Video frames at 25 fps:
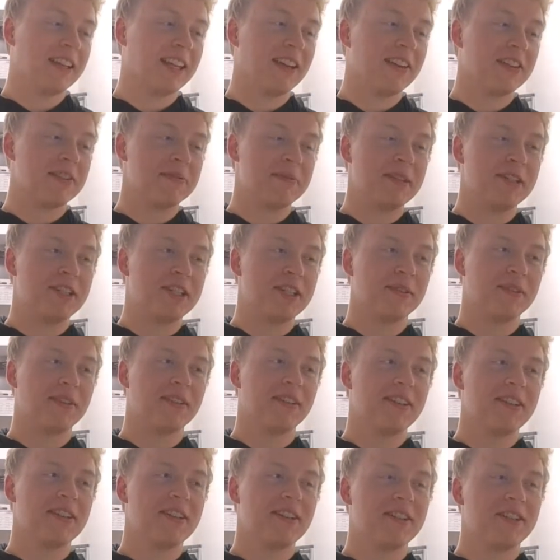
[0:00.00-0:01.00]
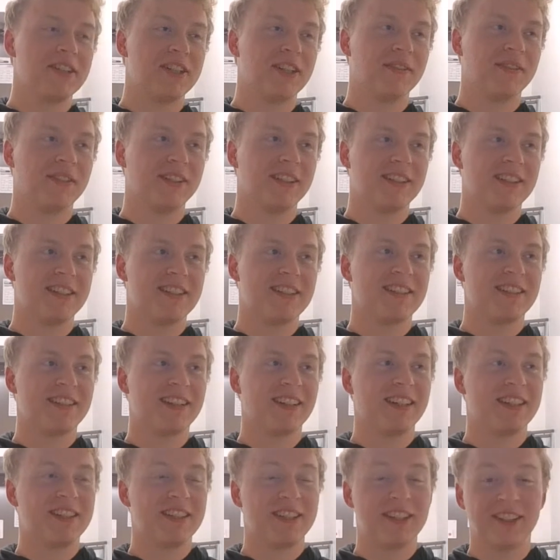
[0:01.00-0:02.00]
gives me shivers
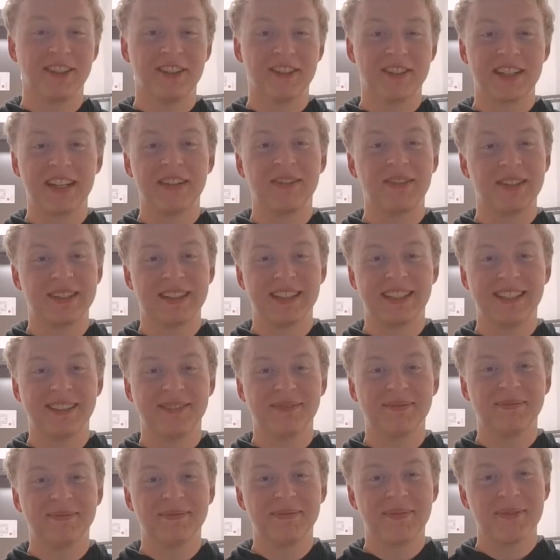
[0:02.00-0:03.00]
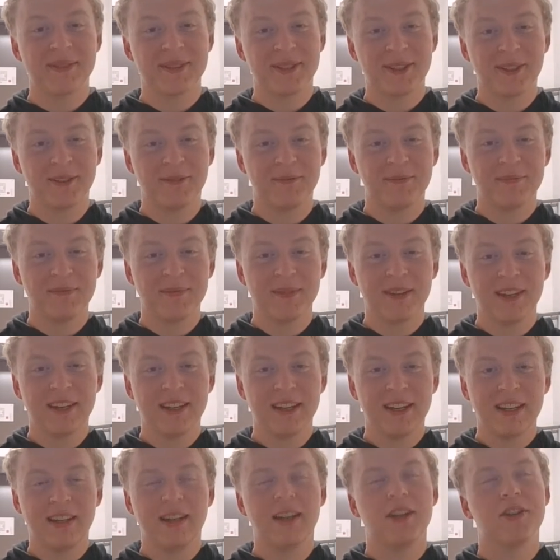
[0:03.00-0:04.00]
and chills every time. No,
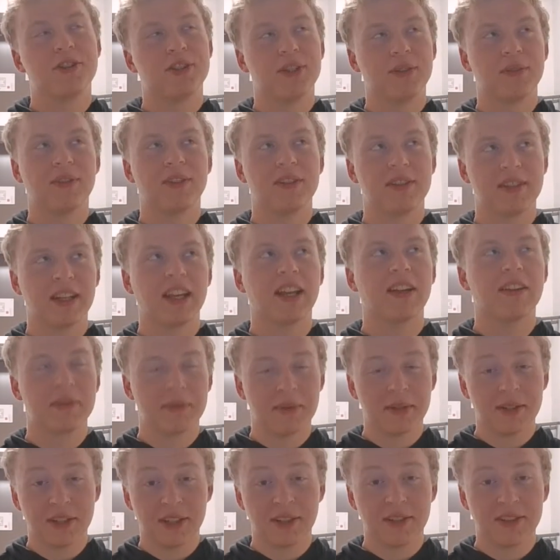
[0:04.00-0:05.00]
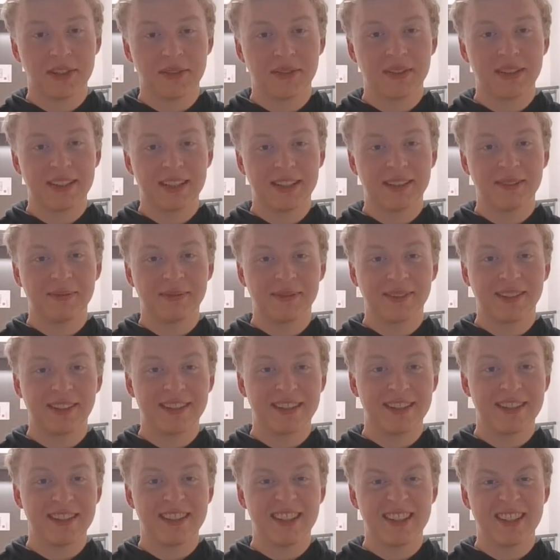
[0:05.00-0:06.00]
not shivers. It gives me chills every time.
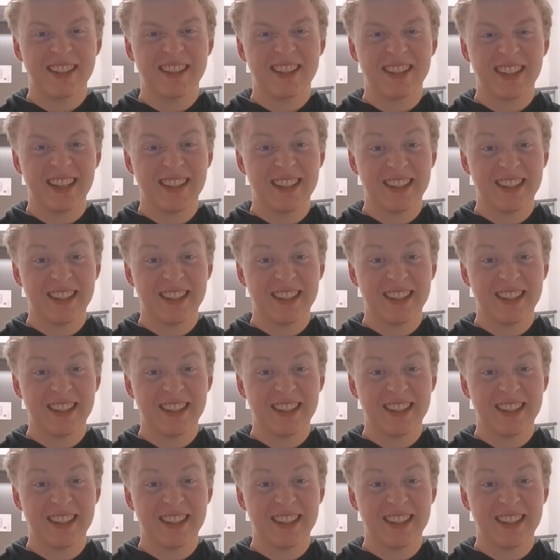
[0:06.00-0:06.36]
It's